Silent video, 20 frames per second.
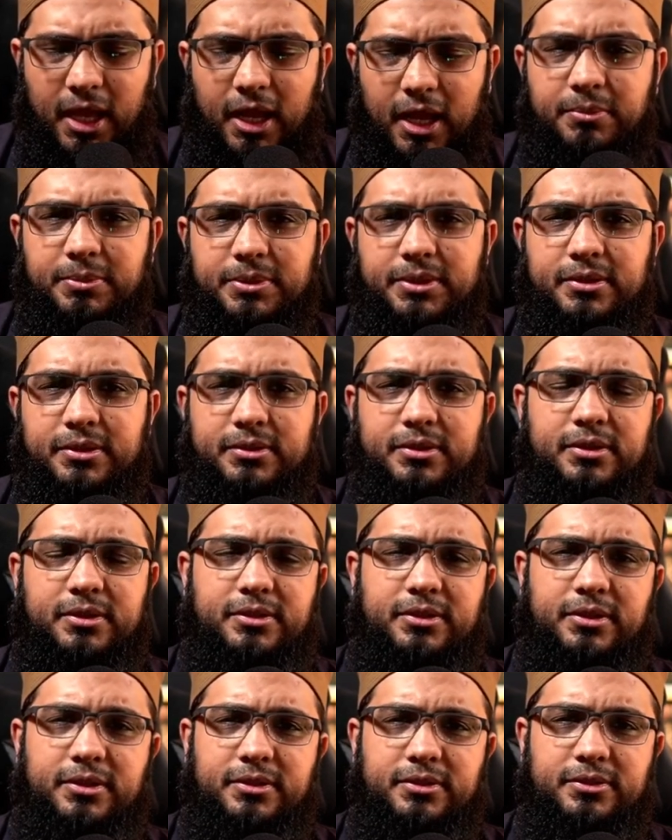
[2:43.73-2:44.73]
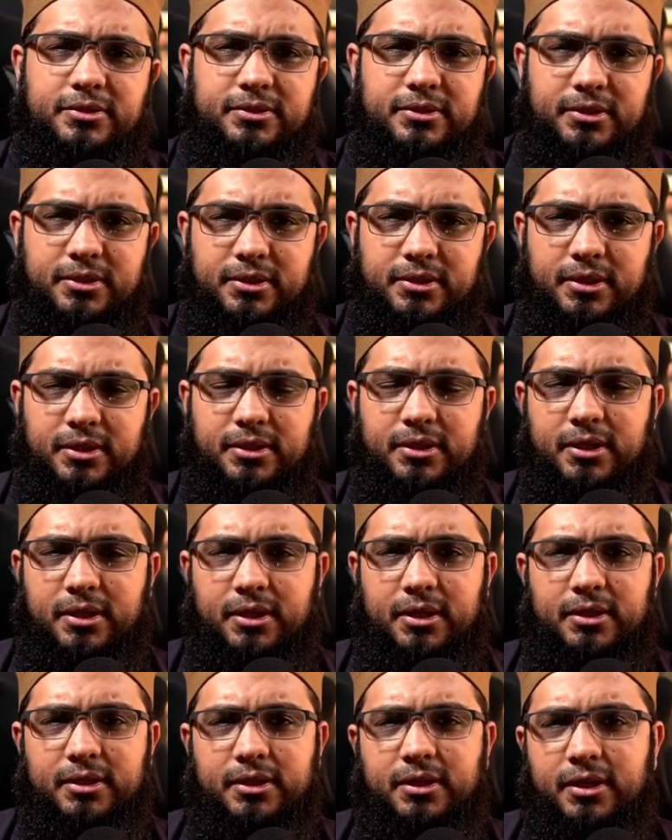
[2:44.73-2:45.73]
Ahmad al-Dardir,
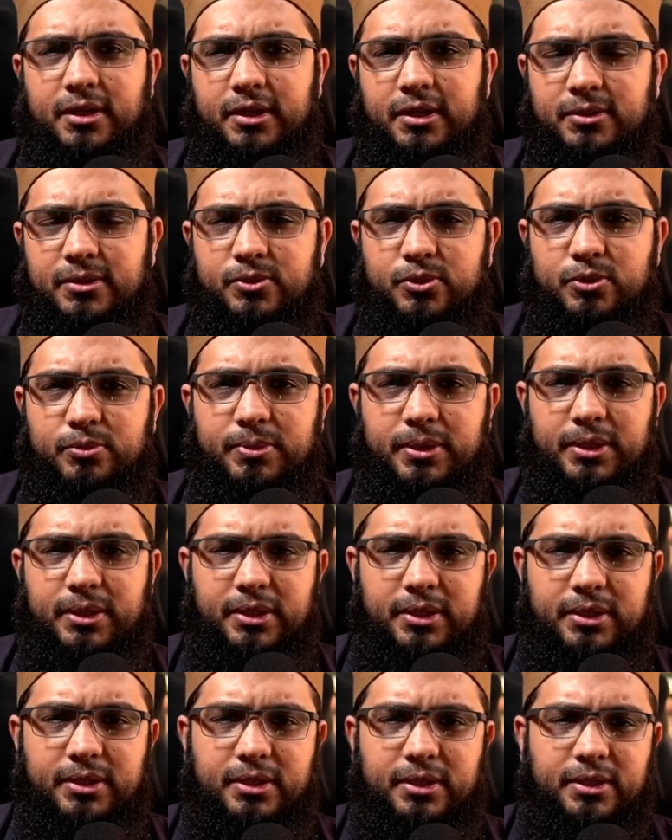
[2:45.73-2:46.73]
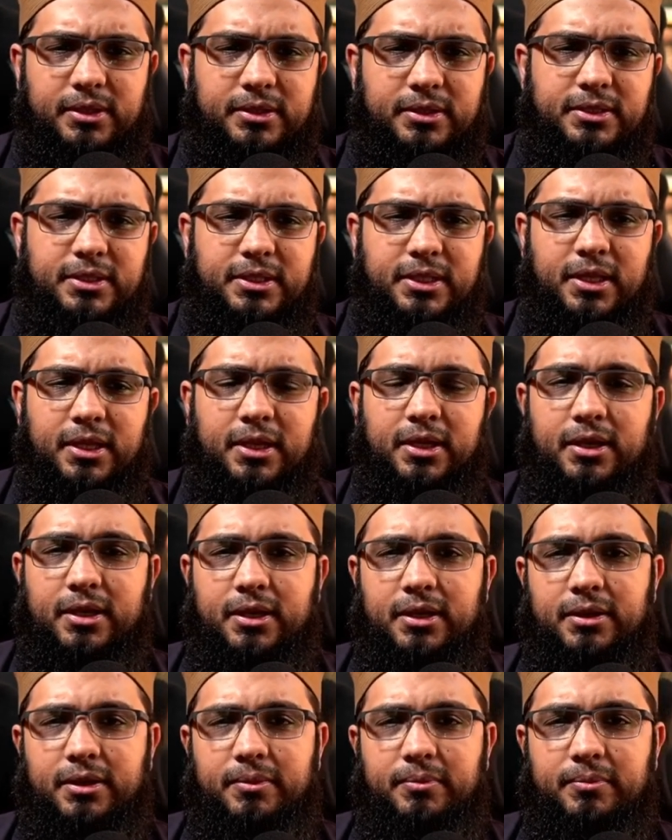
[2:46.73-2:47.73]
Al-Kharidat al-Bahiyya,
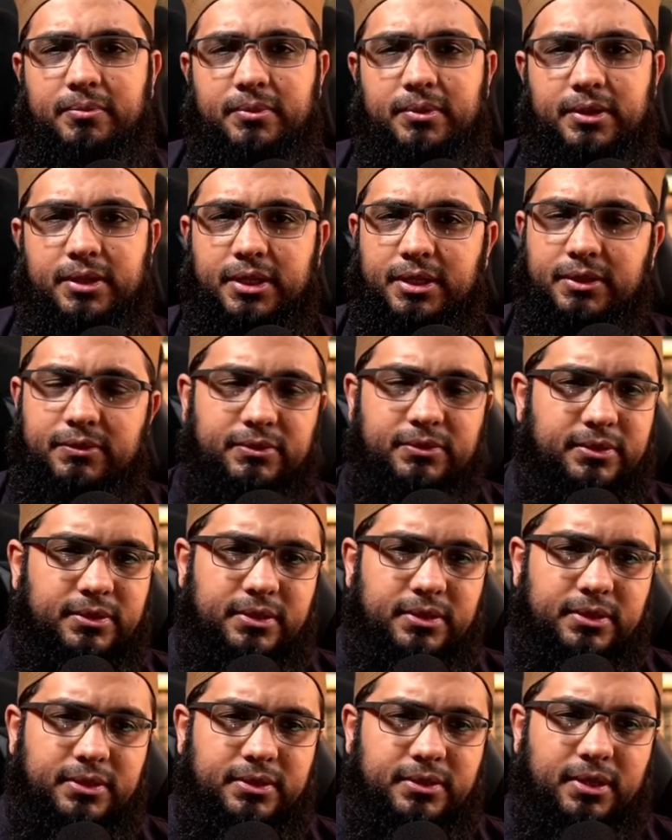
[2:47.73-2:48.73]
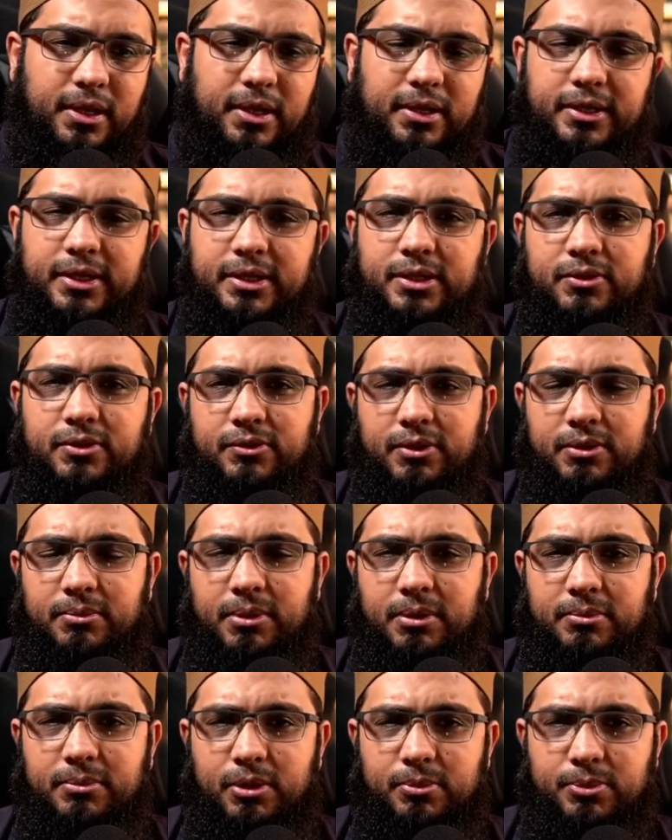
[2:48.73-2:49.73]
um, even uh, the Aqidah of
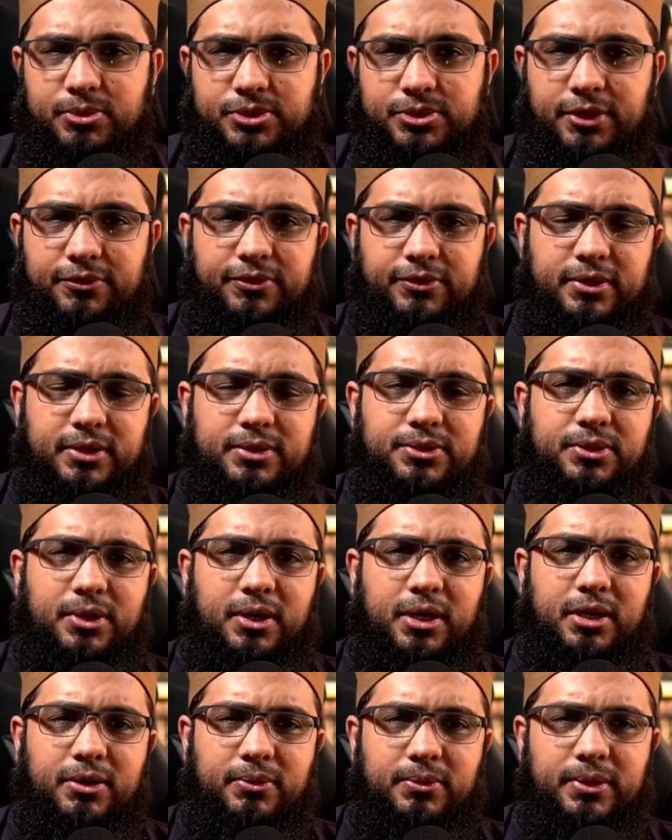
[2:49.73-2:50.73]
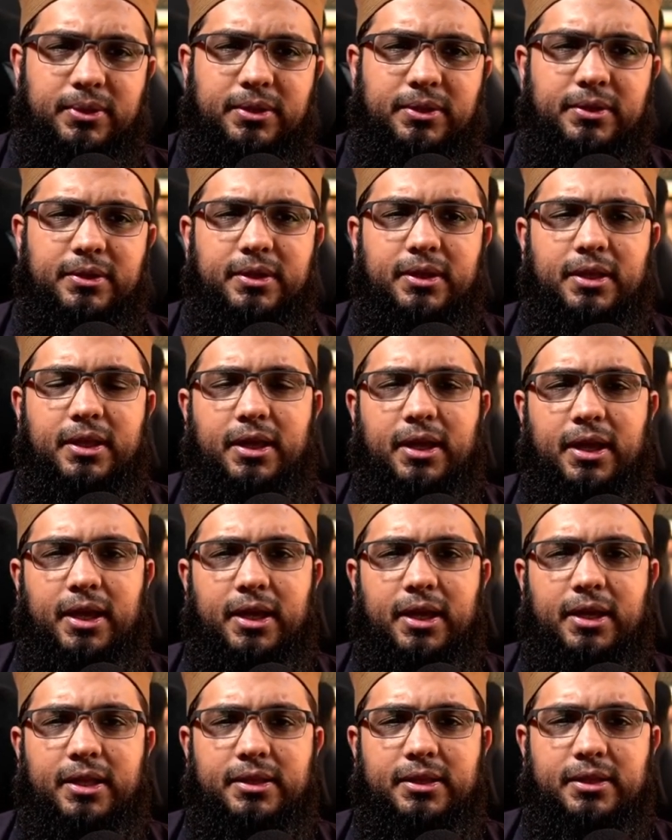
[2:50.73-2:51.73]
Imam Abu Ja'far al-Tahawi,
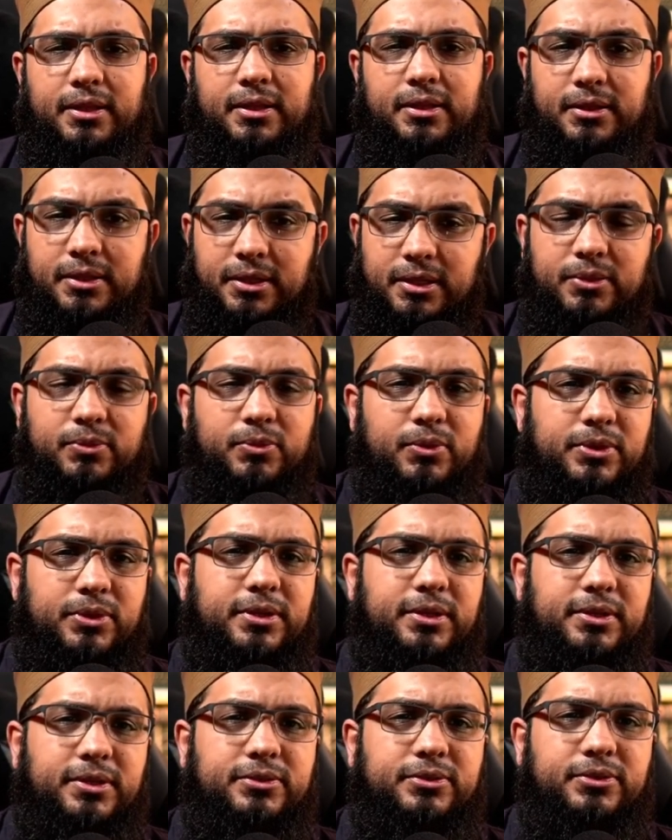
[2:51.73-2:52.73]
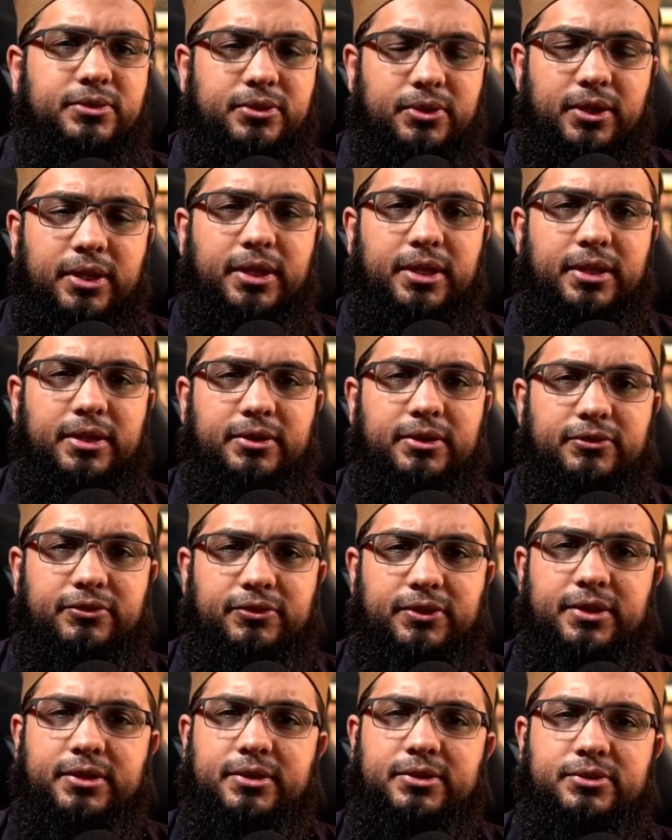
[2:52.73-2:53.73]
and learn what these great
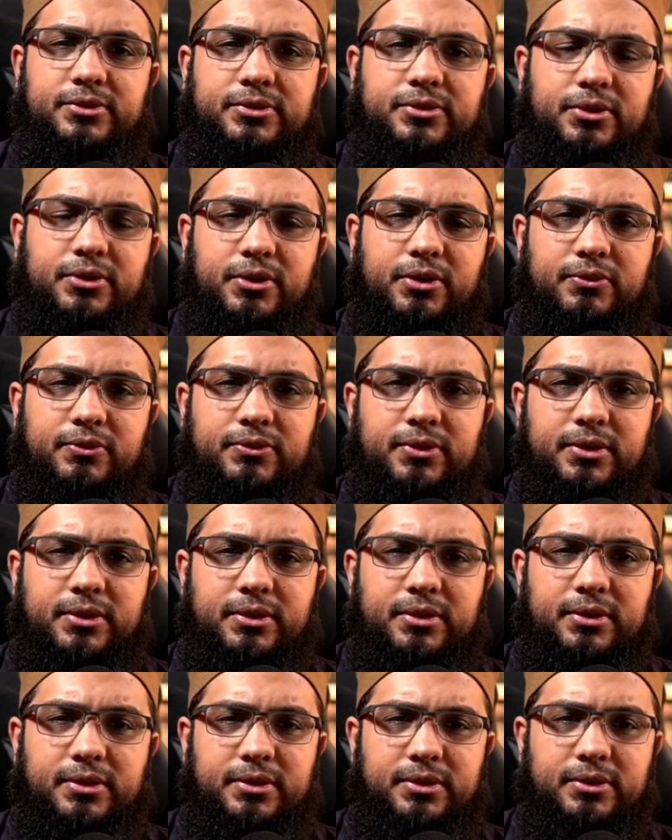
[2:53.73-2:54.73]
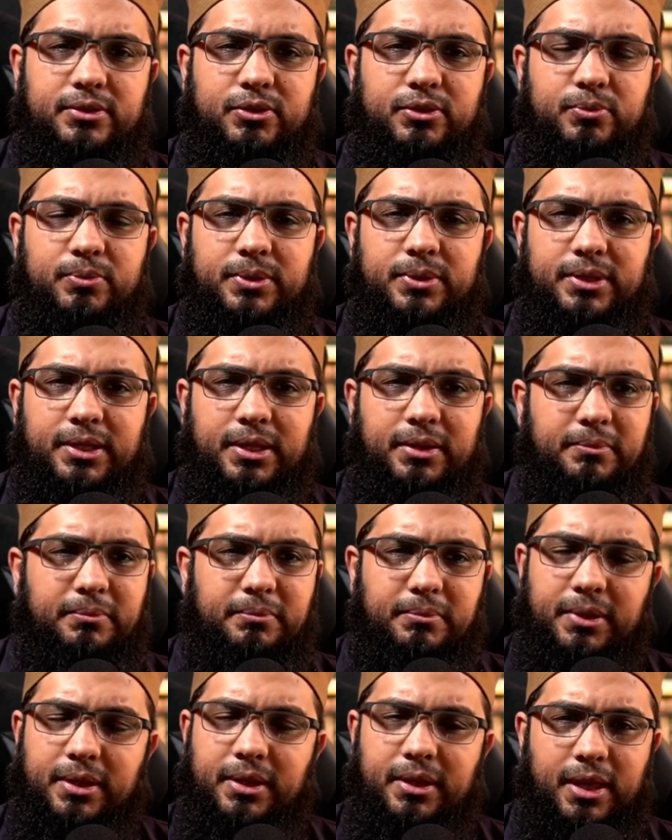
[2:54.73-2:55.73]
figures of the Ummah
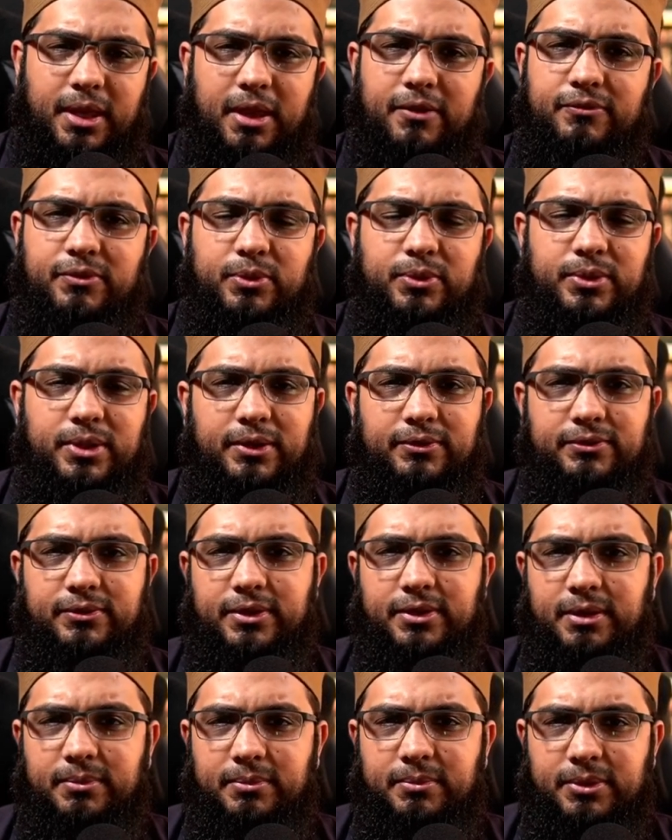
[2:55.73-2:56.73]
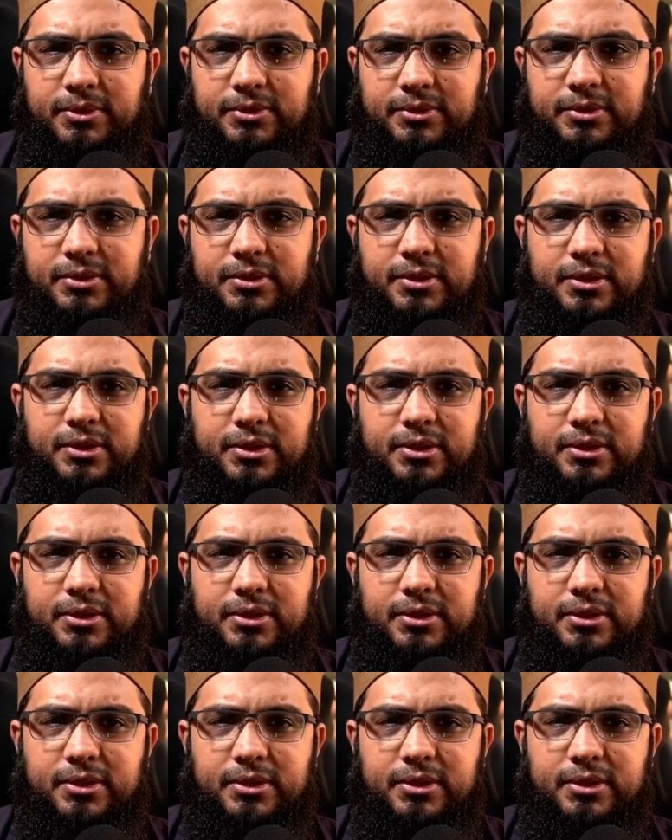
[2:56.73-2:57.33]
that everyone after them has,